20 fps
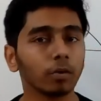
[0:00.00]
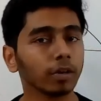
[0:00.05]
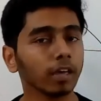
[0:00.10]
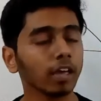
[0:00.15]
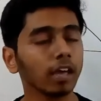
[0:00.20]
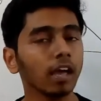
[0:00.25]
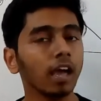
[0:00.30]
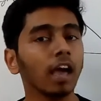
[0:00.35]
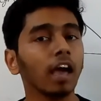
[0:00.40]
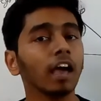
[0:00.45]

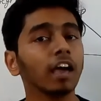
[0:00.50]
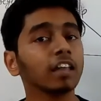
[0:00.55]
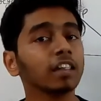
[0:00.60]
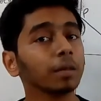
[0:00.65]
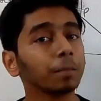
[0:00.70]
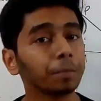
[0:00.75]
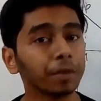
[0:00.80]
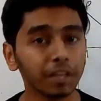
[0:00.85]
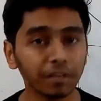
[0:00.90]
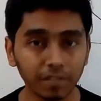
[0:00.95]
Okay, in
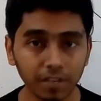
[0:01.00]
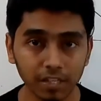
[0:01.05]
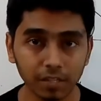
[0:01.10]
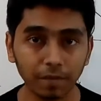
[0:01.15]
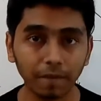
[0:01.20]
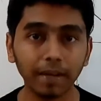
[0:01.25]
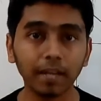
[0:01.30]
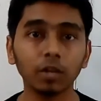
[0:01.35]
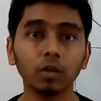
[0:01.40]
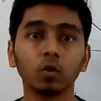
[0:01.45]
the
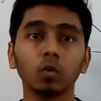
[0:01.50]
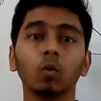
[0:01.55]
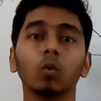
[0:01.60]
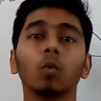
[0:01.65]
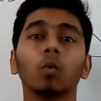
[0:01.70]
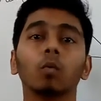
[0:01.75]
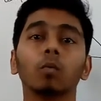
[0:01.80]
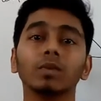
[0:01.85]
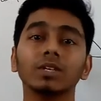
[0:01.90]
previous video